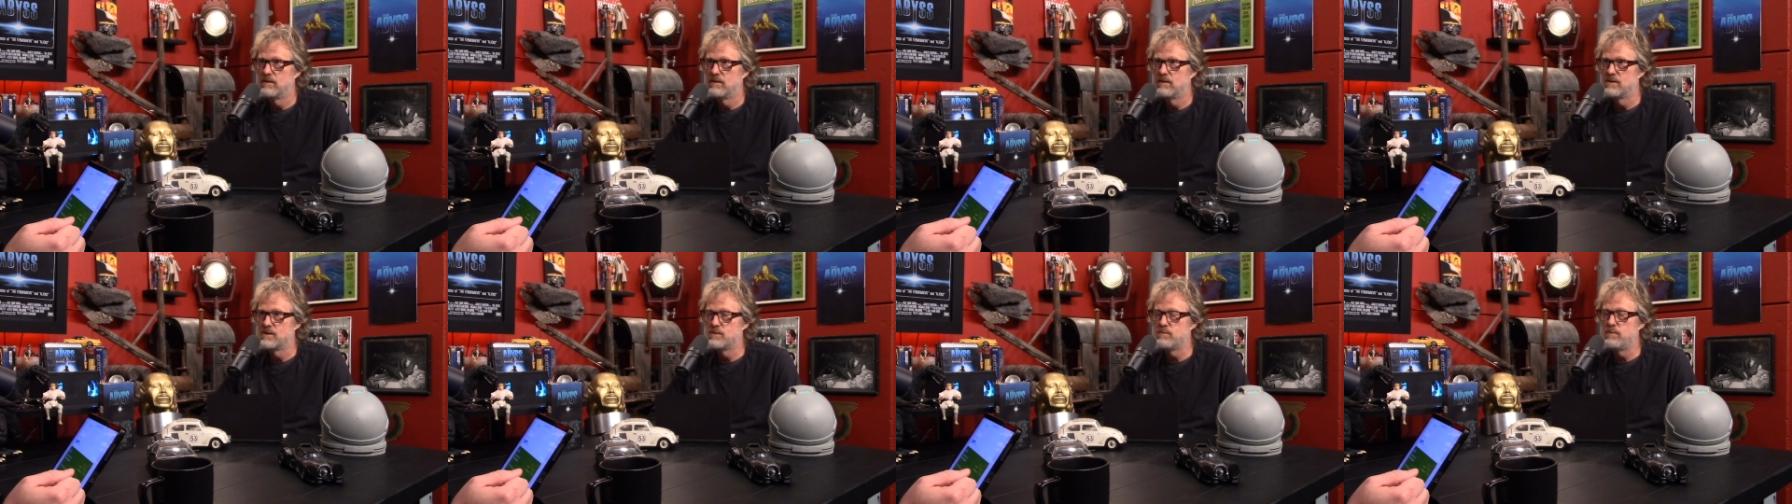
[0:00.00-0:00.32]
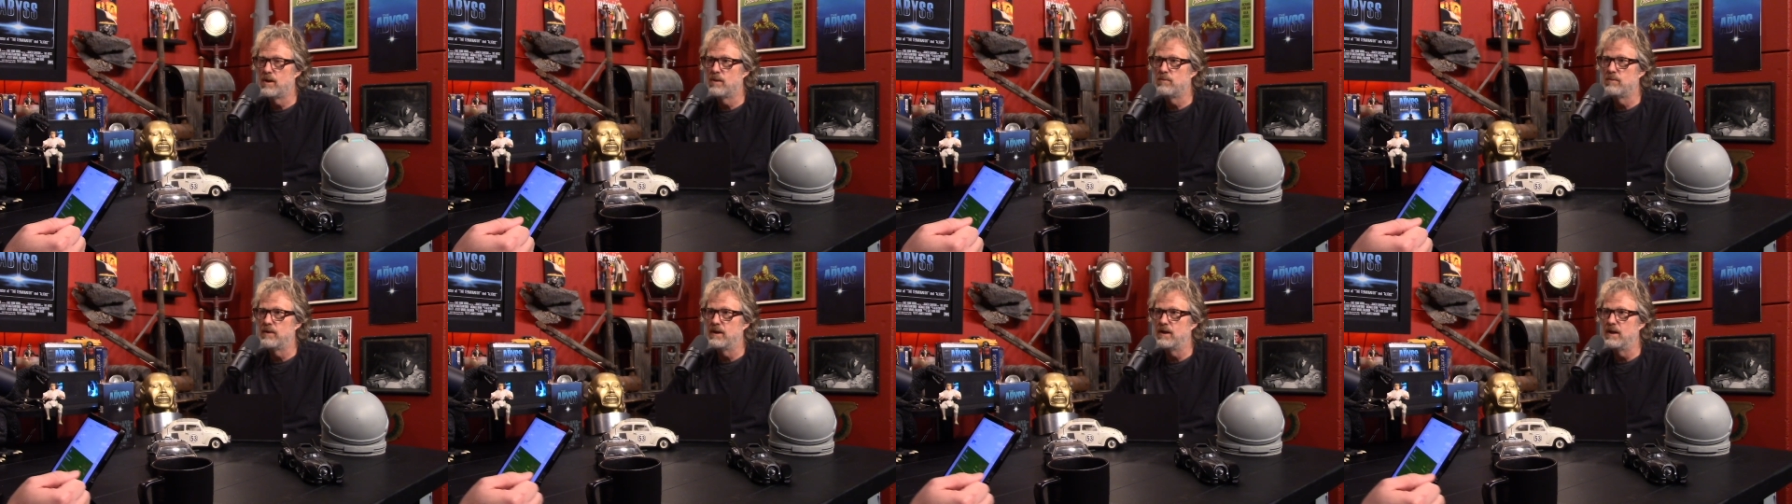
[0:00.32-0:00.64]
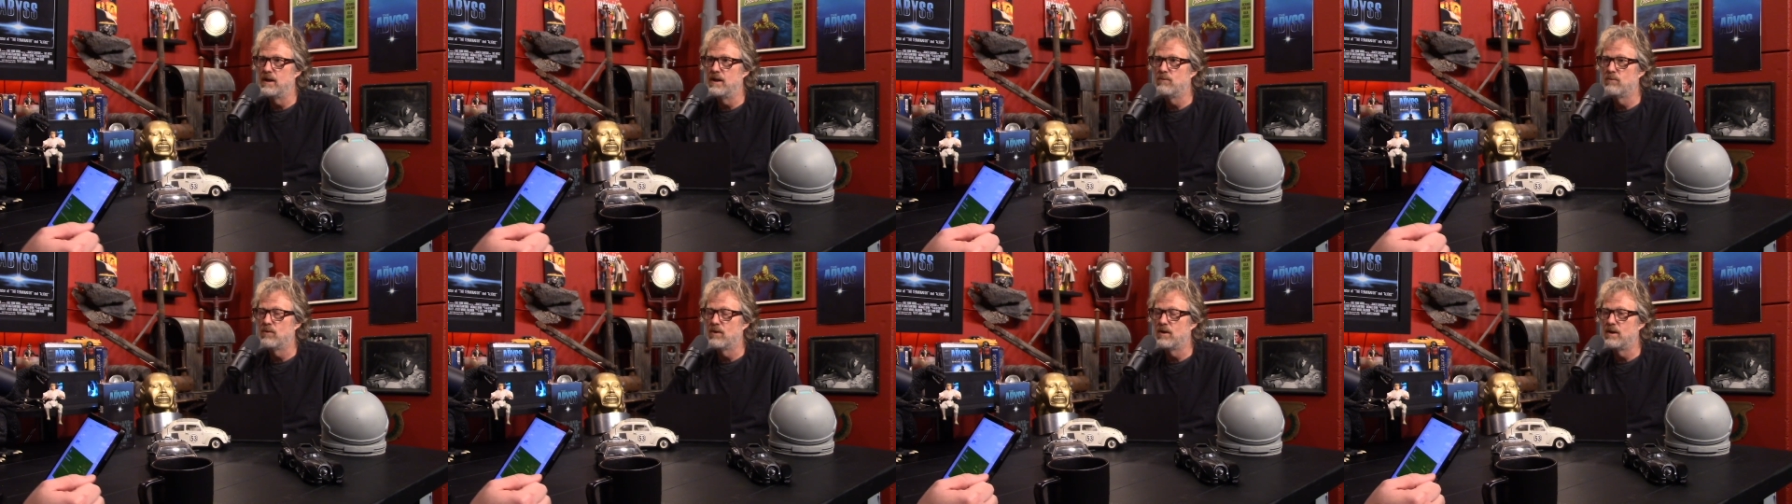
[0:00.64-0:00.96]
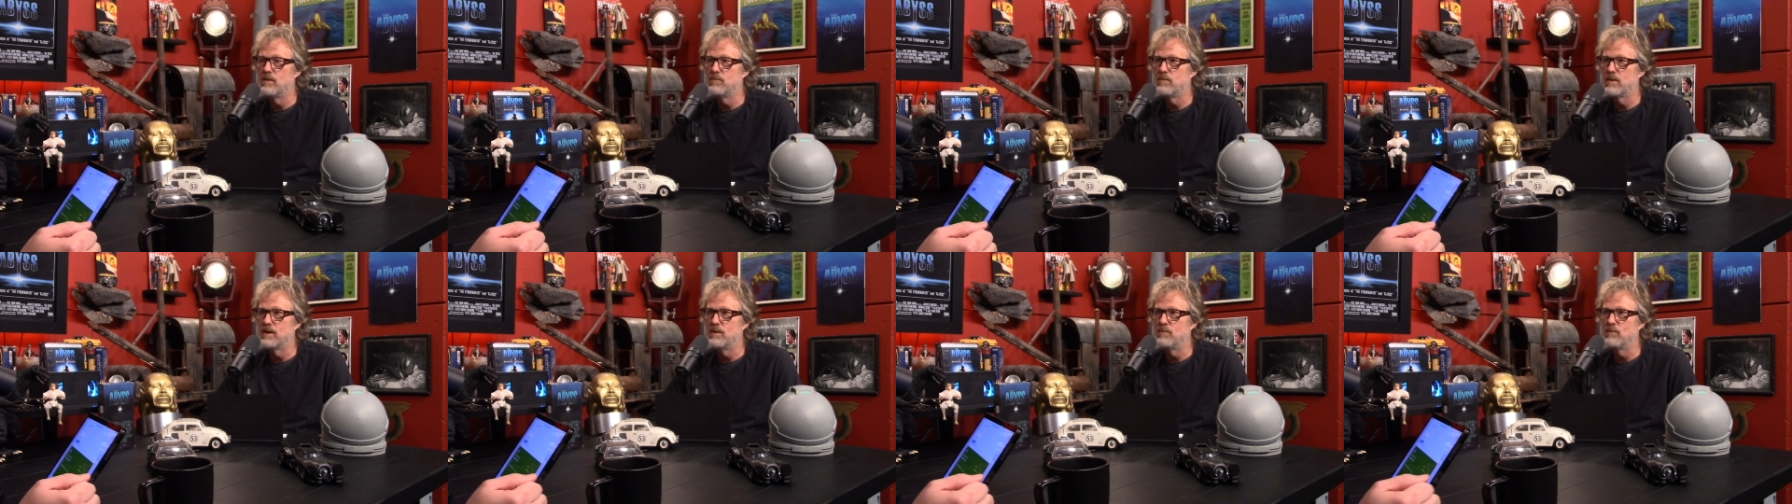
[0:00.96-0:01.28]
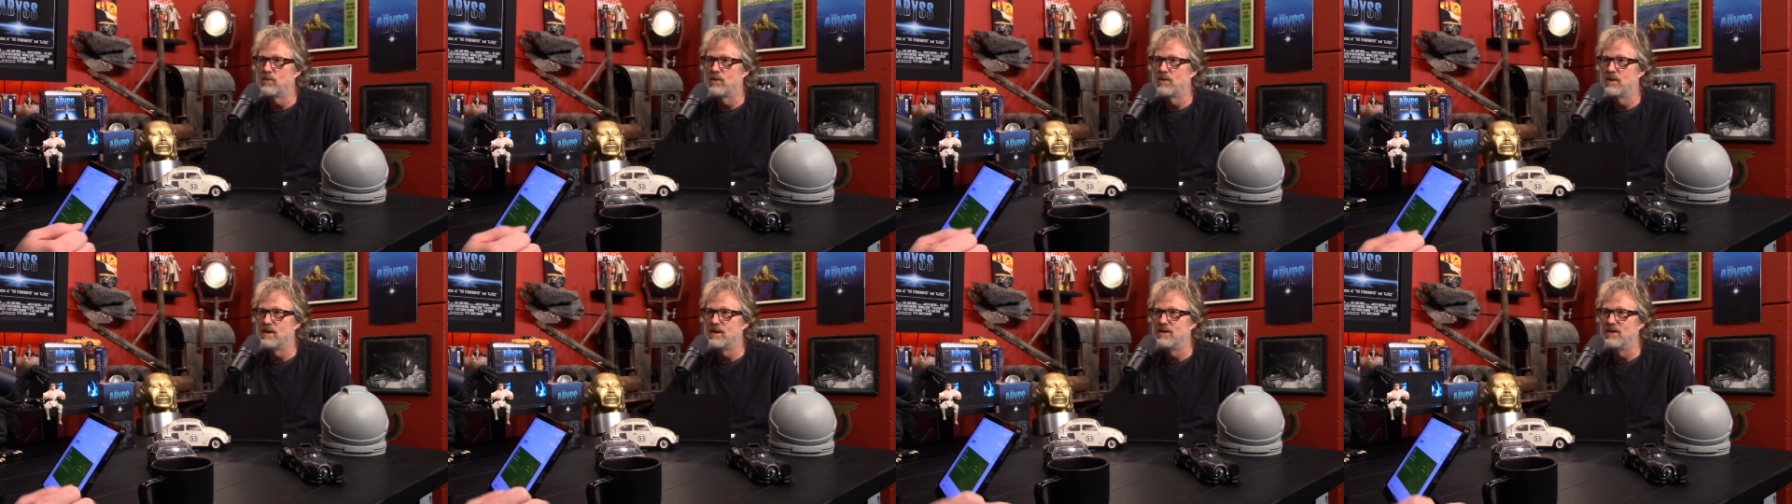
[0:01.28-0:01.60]
Spelled my name wrong, but I'm
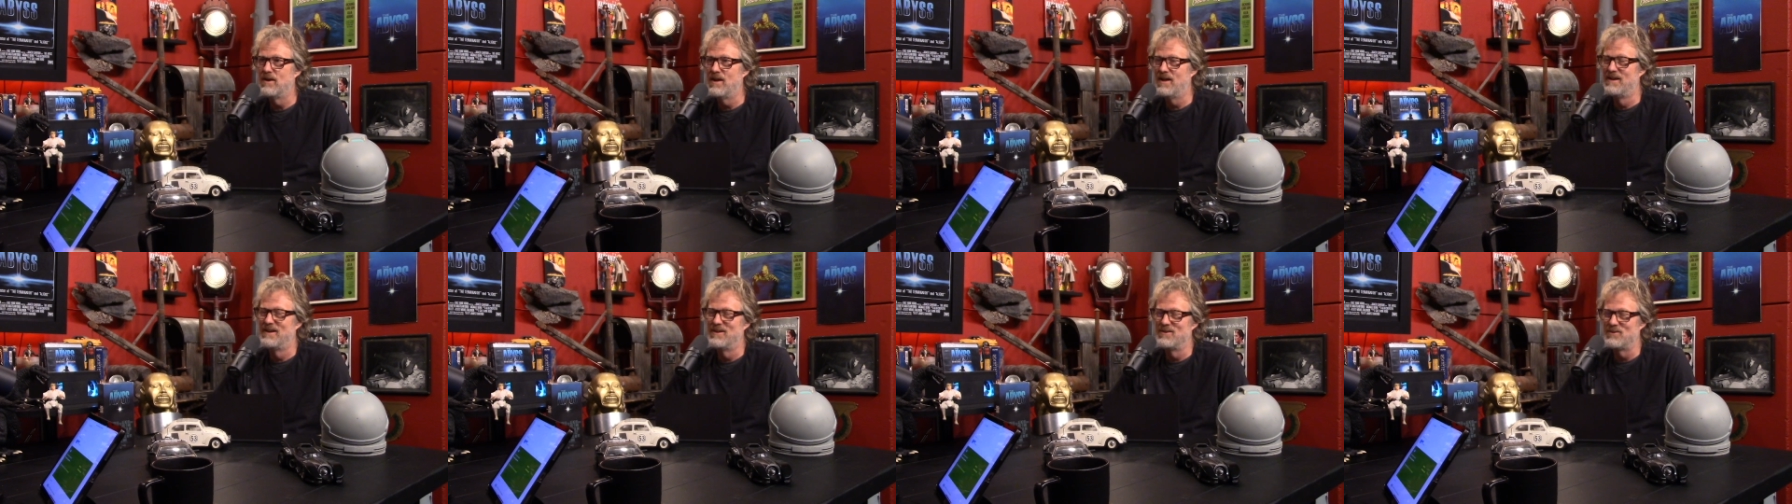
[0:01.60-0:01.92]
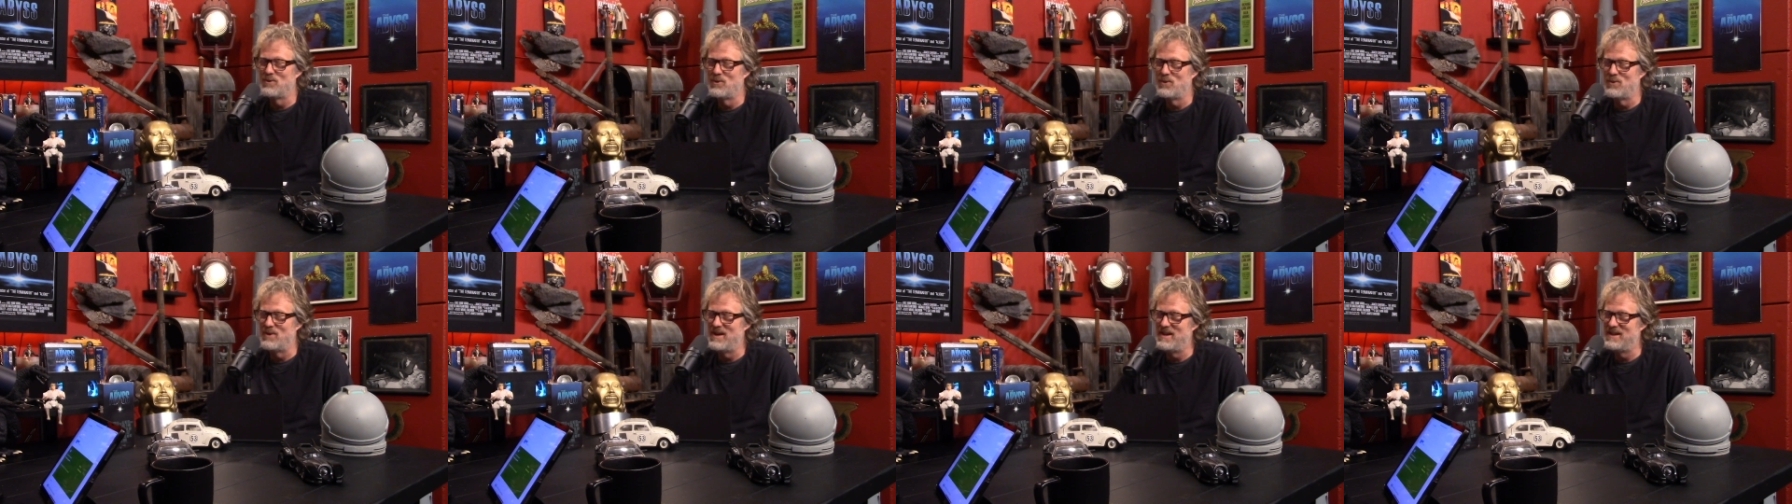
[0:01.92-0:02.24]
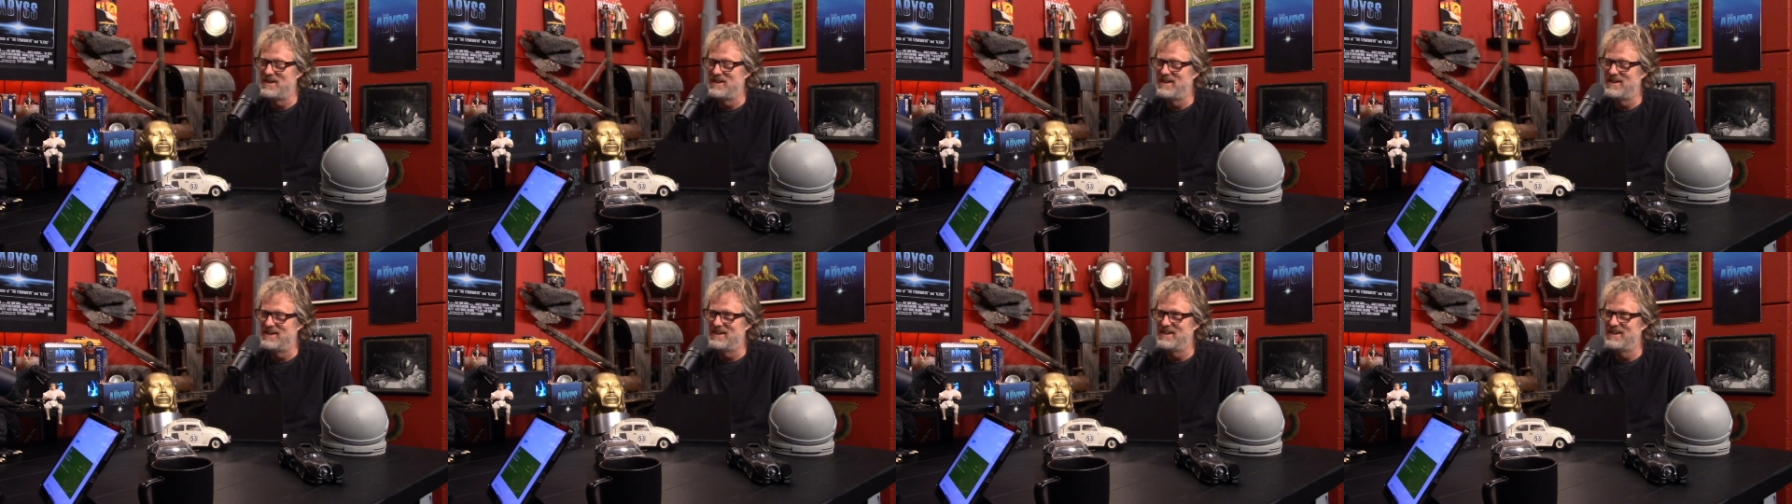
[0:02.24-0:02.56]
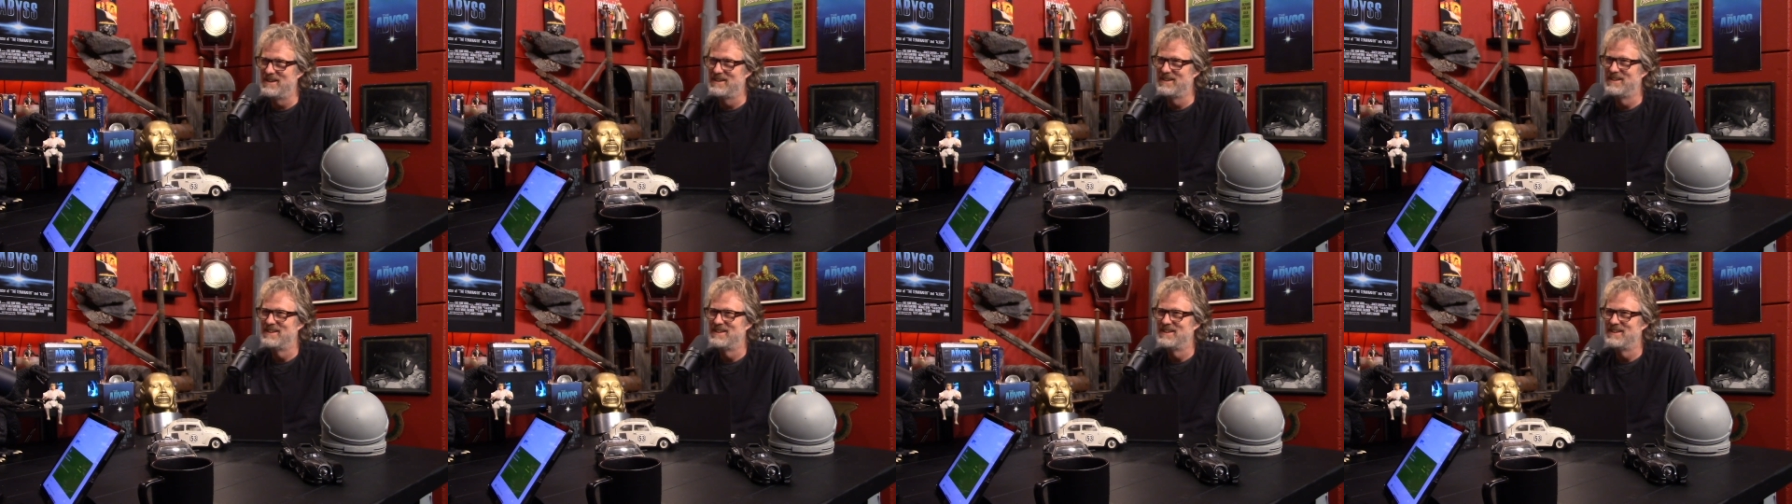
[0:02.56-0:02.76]
credited. I'm credited.